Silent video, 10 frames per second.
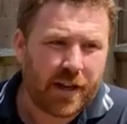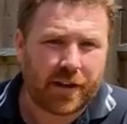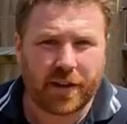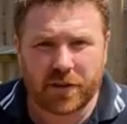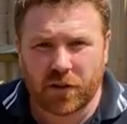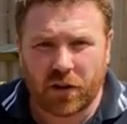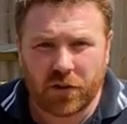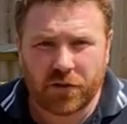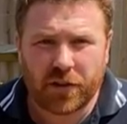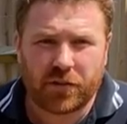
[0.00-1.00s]
and they start
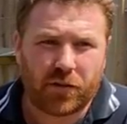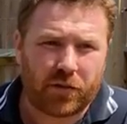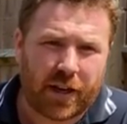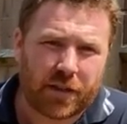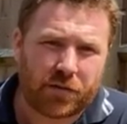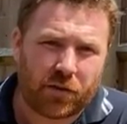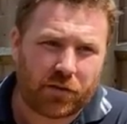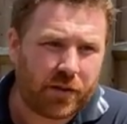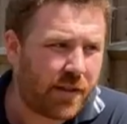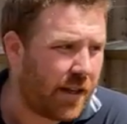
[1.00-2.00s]
hunting through the grass for
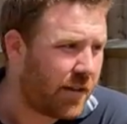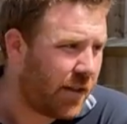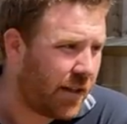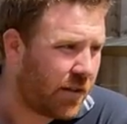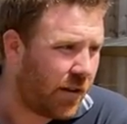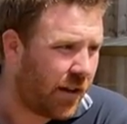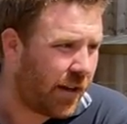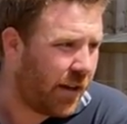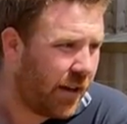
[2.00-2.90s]
other insects, things like